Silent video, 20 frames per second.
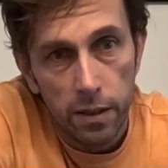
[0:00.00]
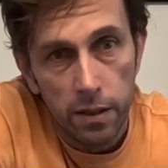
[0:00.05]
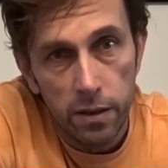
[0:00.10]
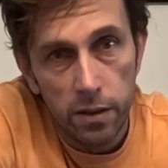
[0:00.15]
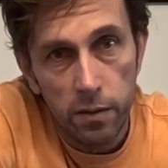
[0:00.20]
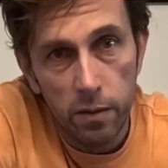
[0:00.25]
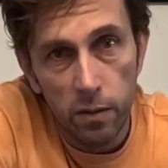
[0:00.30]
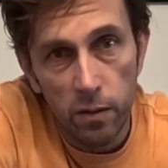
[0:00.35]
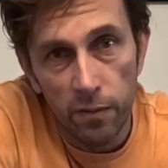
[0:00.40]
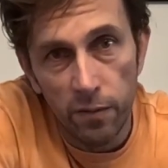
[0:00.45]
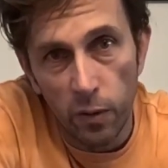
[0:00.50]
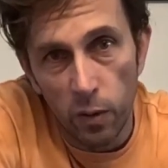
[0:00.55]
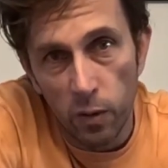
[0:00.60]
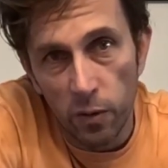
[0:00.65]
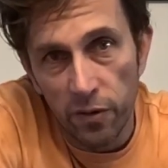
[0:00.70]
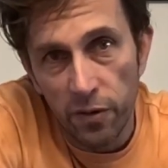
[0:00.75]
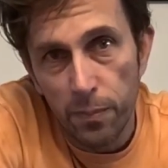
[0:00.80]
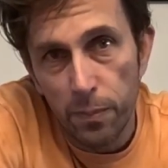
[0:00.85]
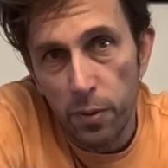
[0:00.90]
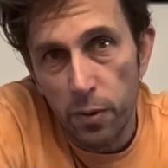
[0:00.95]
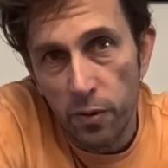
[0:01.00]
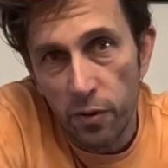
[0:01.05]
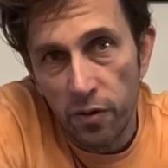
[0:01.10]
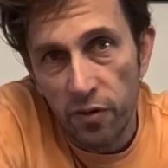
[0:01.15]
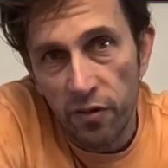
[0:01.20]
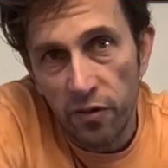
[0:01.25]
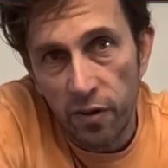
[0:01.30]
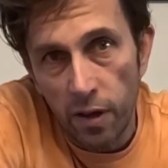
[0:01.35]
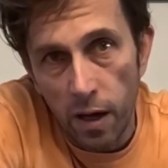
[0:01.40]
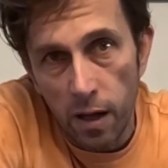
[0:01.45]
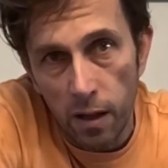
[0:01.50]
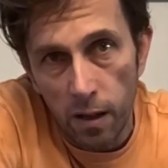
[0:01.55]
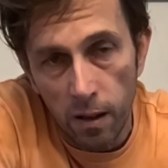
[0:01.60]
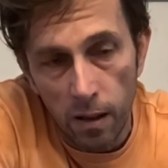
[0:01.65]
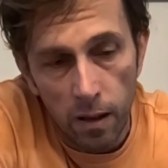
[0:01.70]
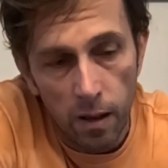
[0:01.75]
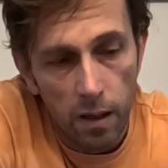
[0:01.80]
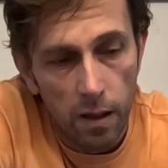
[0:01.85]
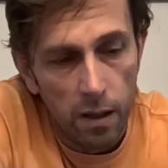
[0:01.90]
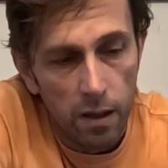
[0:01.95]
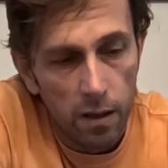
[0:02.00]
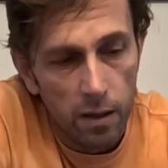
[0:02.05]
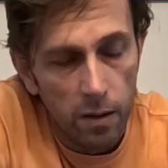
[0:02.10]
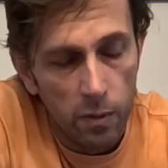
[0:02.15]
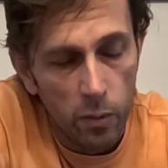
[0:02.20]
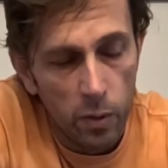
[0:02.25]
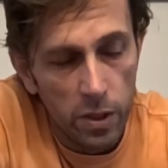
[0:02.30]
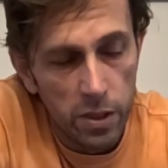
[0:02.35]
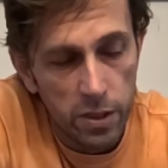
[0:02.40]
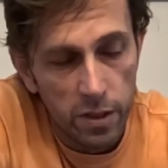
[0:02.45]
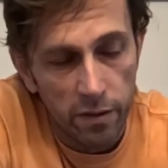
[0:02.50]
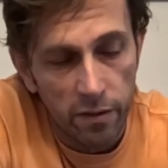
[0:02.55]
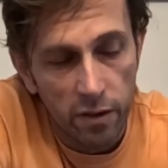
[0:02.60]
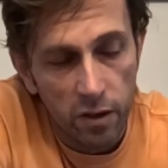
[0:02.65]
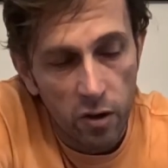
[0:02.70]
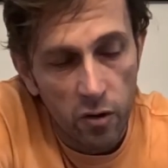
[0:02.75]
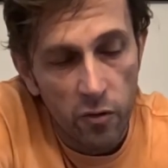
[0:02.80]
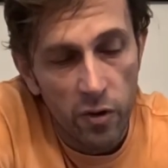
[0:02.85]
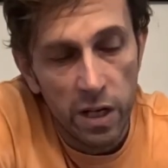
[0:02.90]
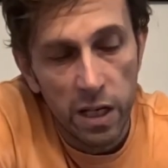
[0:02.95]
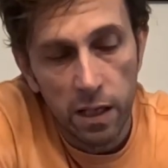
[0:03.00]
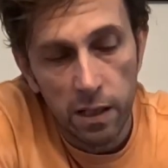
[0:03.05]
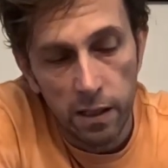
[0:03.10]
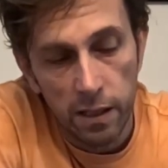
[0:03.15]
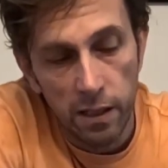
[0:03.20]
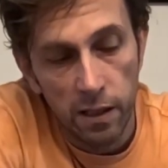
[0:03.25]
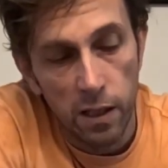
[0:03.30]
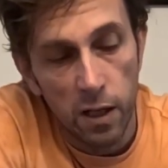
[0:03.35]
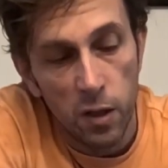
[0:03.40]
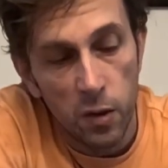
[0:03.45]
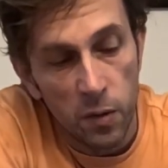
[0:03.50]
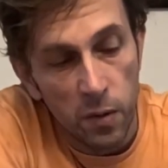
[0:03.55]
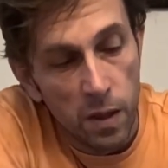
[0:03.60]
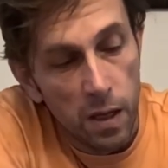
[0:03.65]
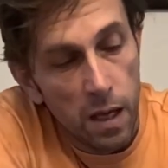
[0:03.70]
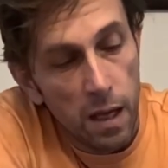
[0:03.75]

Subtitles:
2 volts per cell, which is critically low.